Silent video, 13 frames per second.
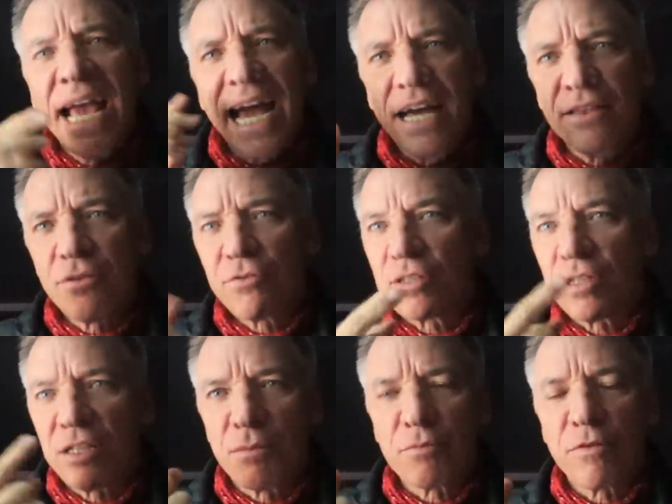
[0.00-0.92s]
and there was a
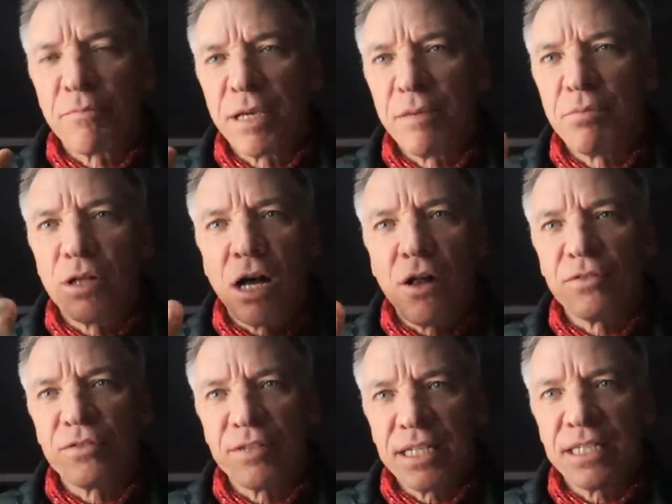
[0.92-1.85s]
number of people all
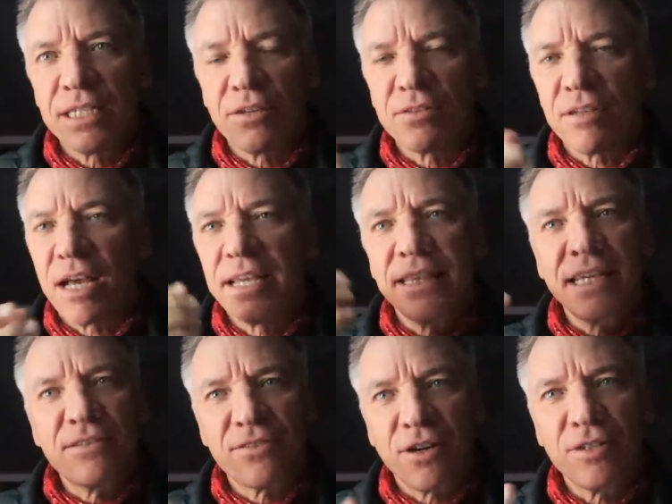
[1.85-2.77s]
sitting outside, and
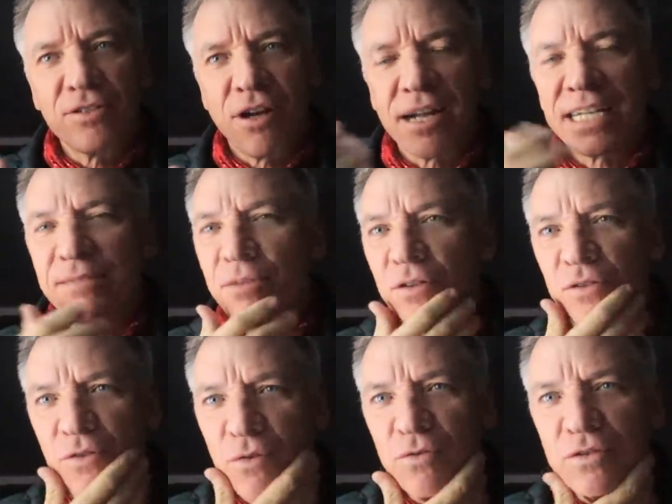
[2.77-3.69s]
they started talking about
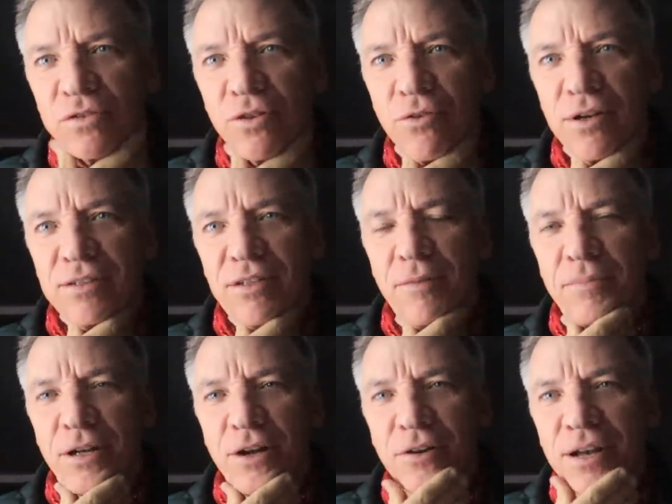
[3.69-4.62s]
ghost stories up
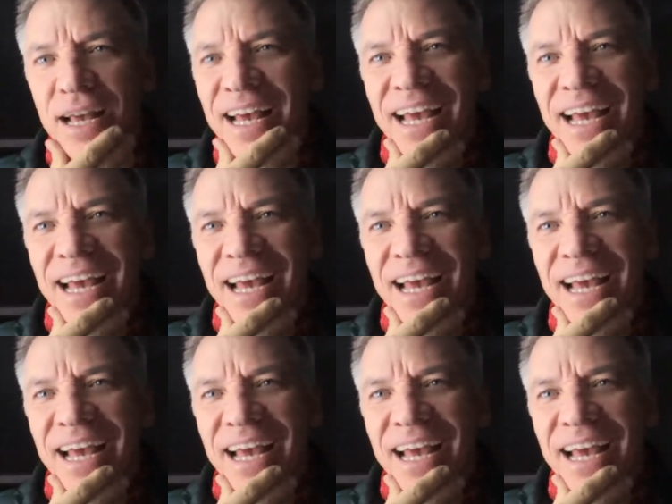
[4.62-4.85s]
there.